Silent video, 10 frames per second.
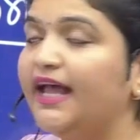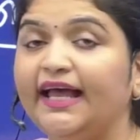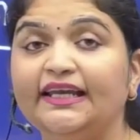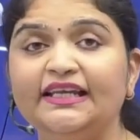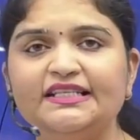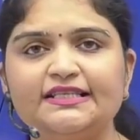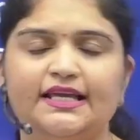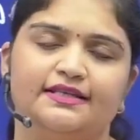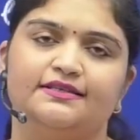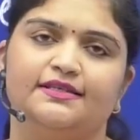And he
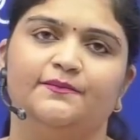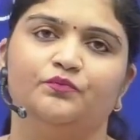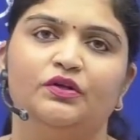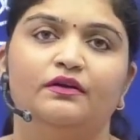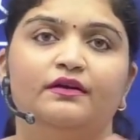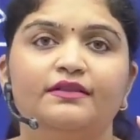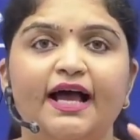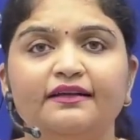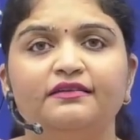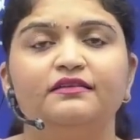says
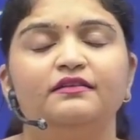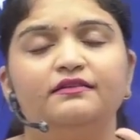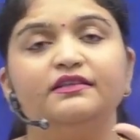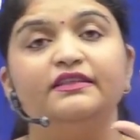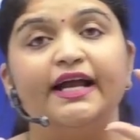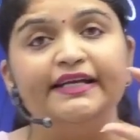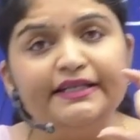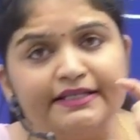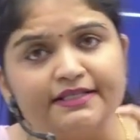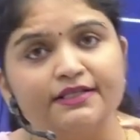that the
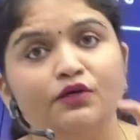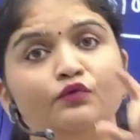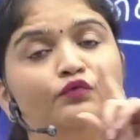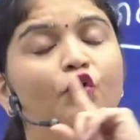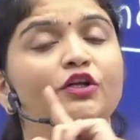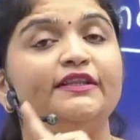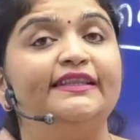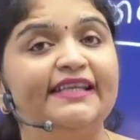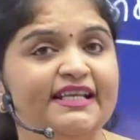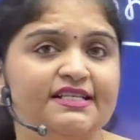rights for
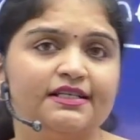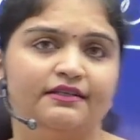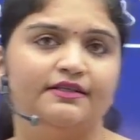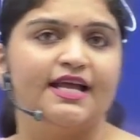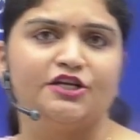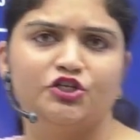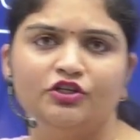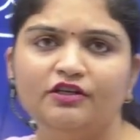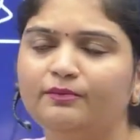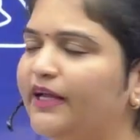these
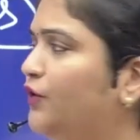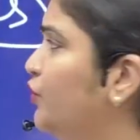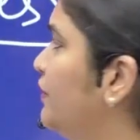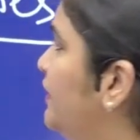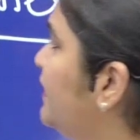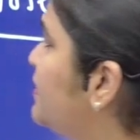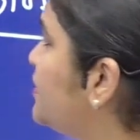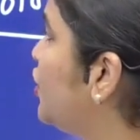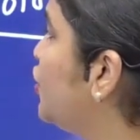national minorities